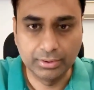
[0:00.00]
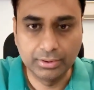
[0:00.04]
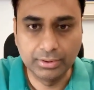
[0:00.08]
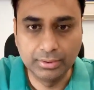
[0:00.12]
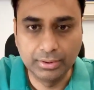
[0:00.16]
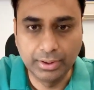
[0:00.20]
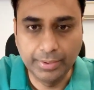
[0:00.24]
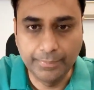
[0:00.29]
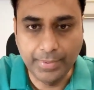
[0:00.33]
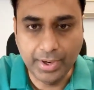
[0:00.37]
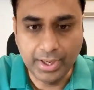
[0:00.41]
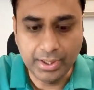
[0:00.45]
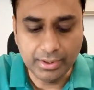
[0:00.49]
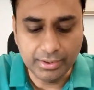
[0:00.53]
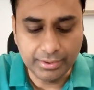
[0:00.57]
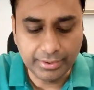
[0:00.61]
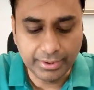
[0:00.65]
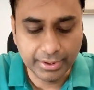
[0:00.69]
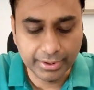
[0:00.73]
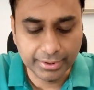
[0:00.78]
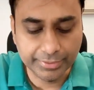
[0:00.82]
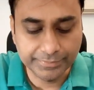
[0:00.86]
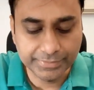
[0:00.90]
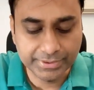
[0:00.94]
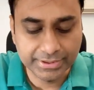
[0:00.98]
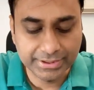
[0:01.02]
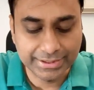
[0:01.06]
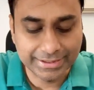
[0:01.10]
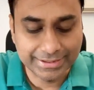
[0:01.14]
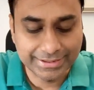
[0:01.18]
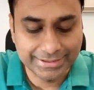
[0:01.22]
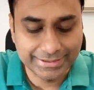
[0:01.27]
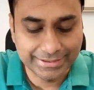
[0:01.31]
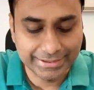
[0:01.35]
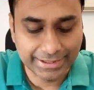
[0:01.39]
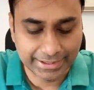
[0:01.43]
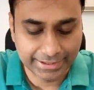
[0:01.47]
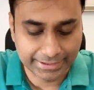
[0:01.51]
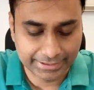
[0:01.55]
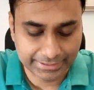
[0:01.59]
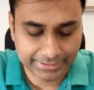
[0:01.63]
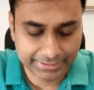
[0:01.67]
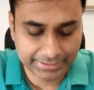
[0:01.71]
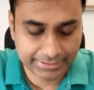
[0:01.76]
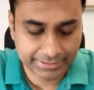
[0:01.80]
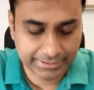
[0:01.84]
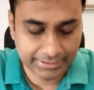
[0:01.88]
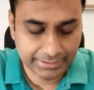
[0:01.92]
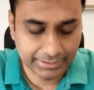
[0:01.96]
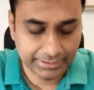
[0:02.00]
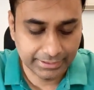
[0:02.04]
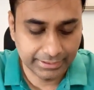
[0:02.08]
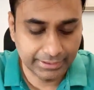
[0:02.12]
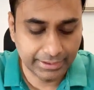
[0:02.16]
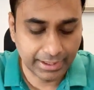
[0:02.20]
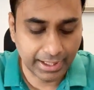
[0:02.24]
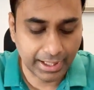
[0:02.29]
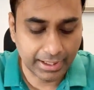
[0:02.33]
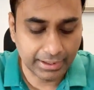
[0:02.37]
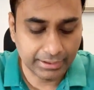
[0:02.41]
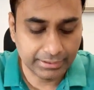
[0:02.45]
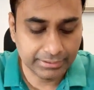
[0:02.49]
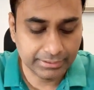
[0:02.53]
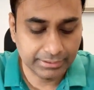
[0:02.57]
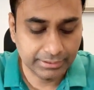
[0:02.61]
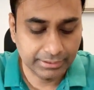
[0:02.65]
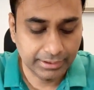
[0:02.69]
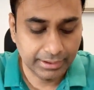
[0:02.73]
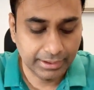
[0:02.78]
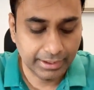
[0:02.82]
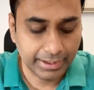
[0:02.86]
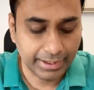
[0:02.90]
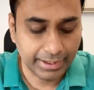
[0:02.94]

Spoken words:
The remainder theorem suggests that